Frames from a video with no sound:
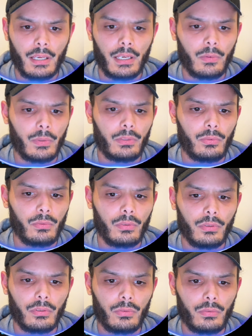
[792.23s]
I want to
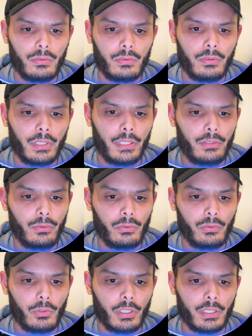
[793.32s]
go to his
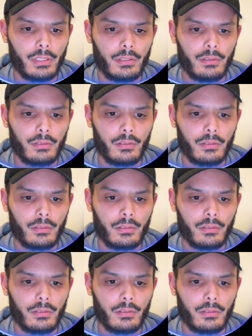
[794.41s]
YouTube channel,